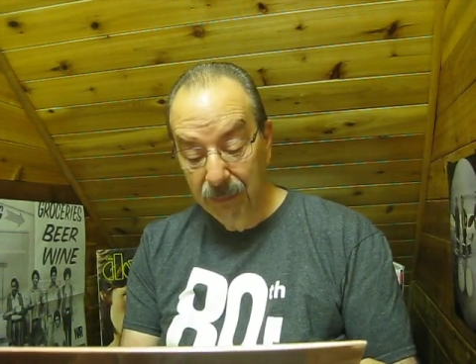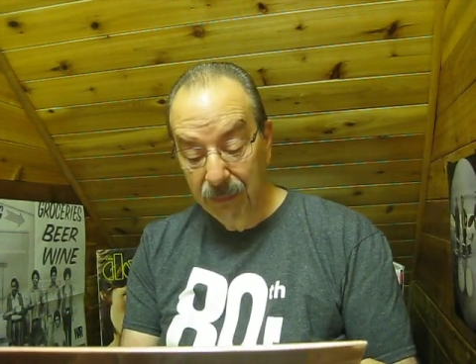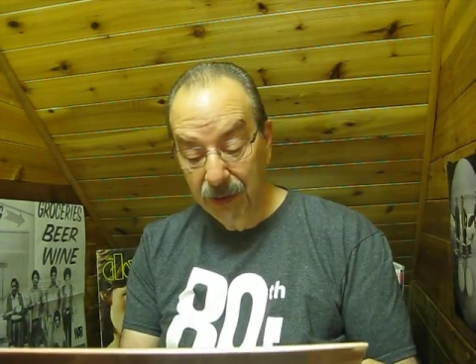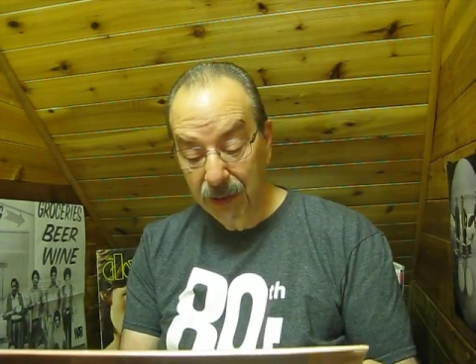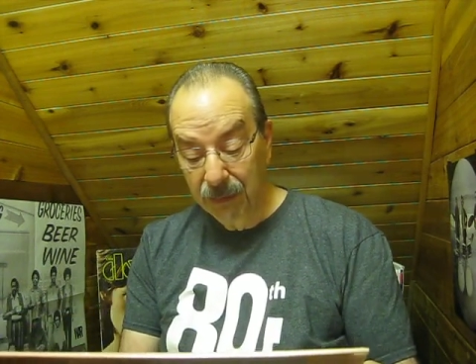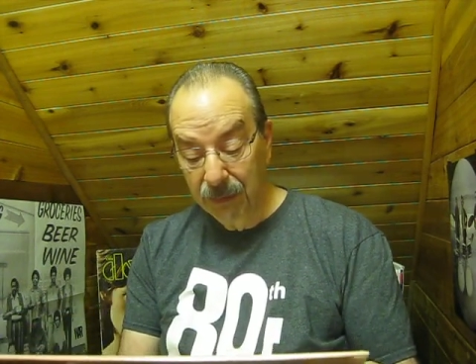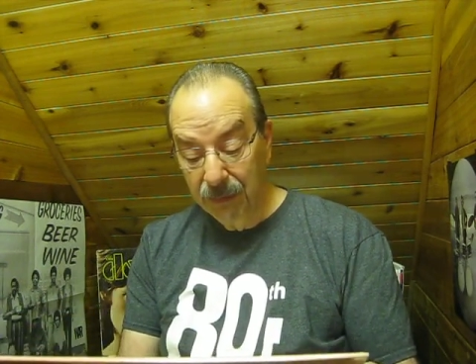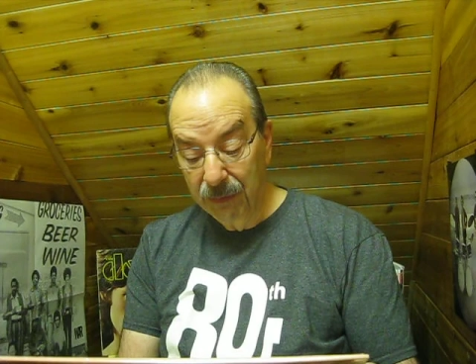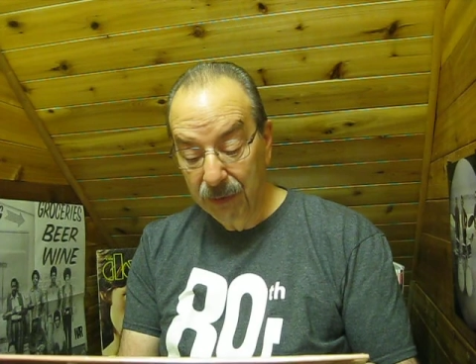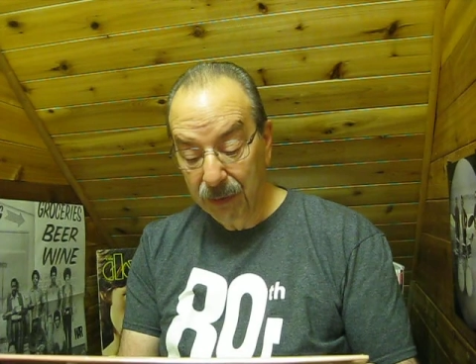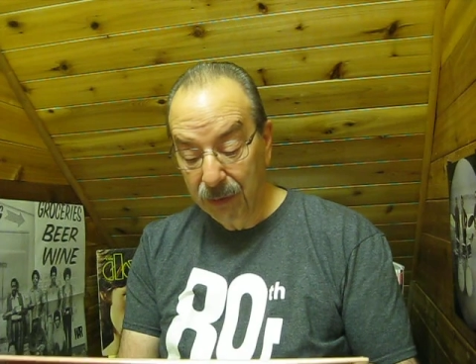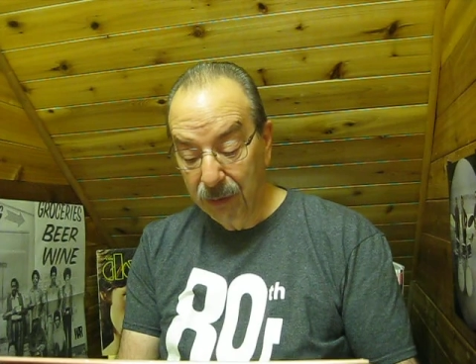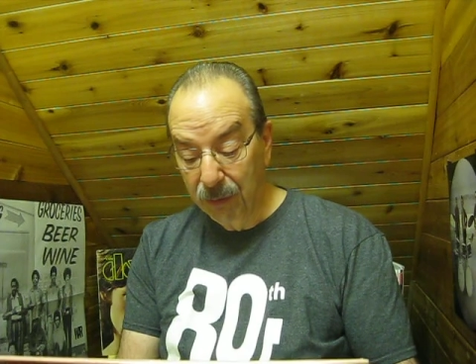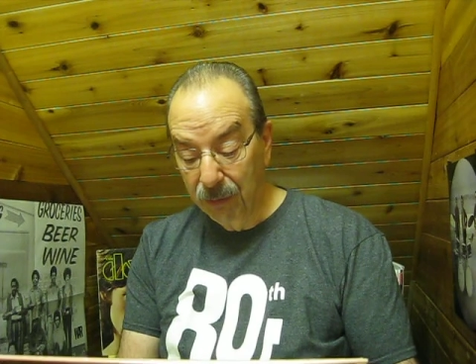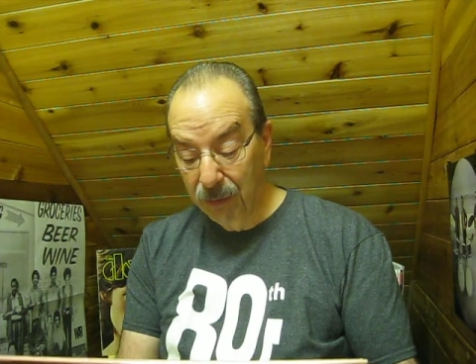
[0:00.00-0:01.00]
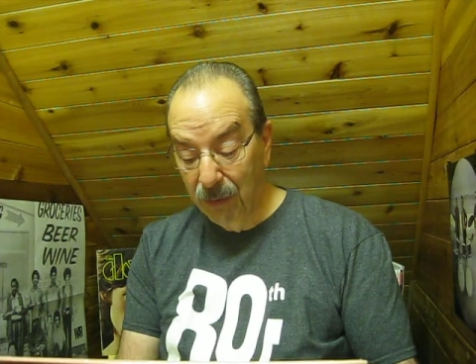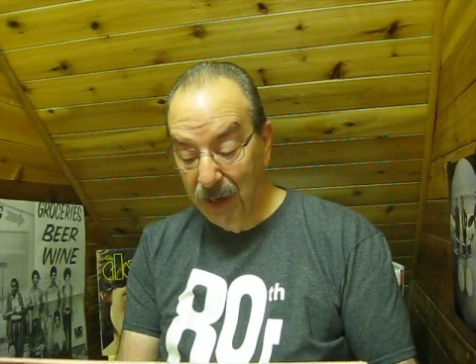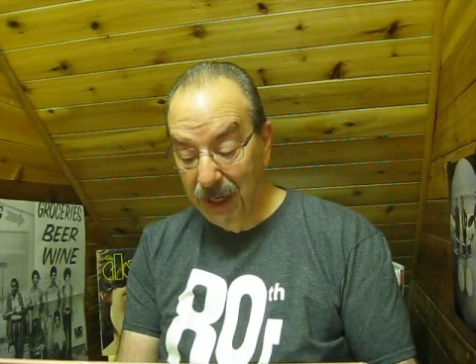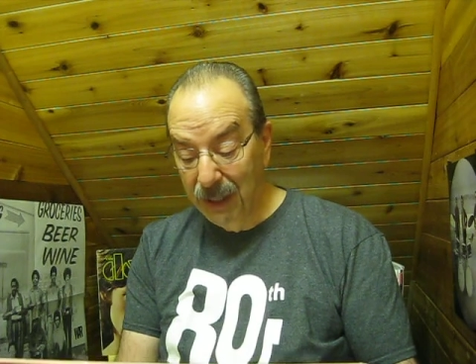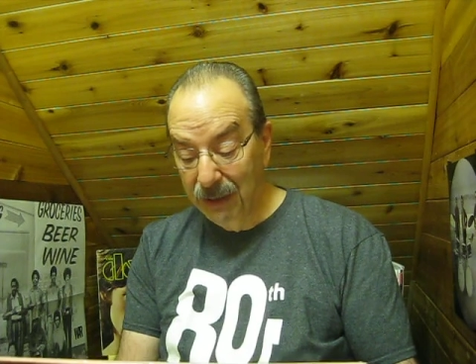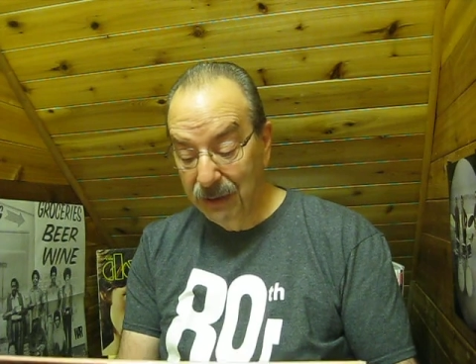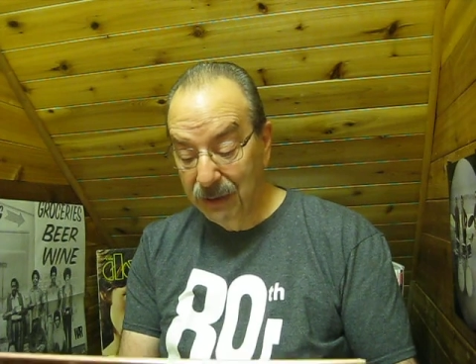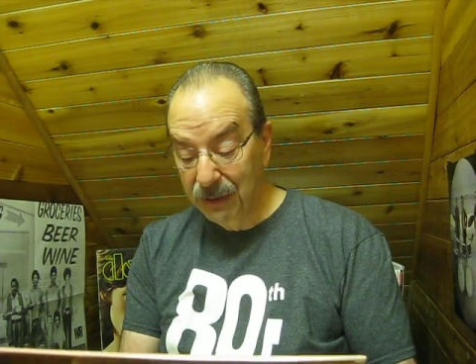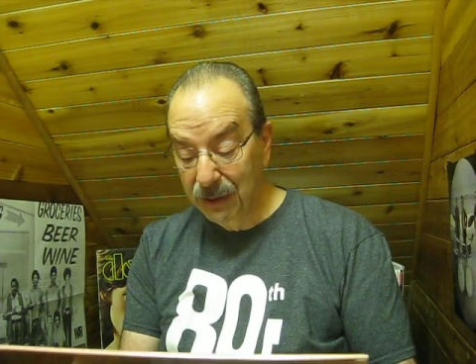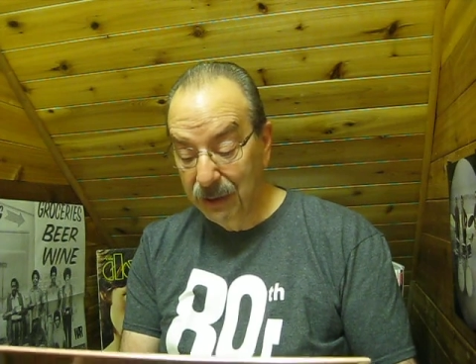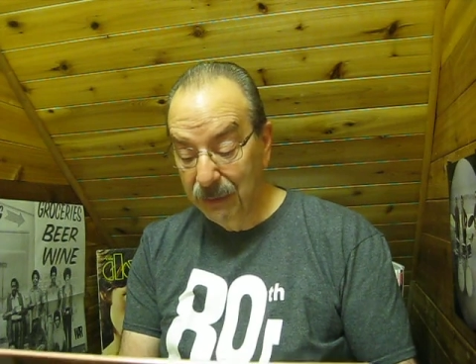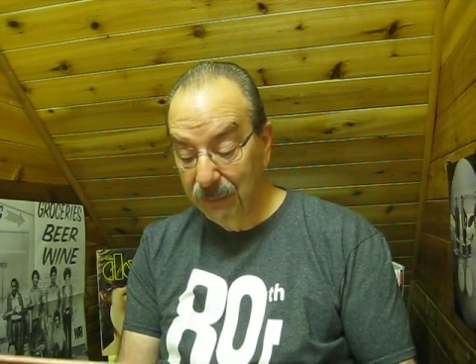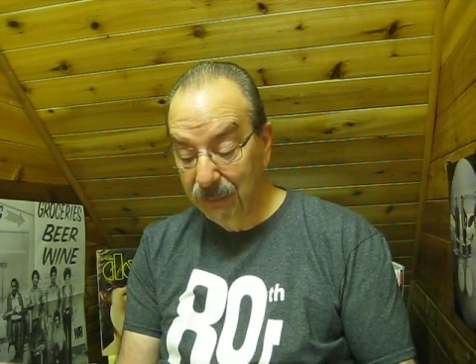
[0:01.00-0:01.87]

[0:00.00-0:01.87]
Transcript: the, the Qrates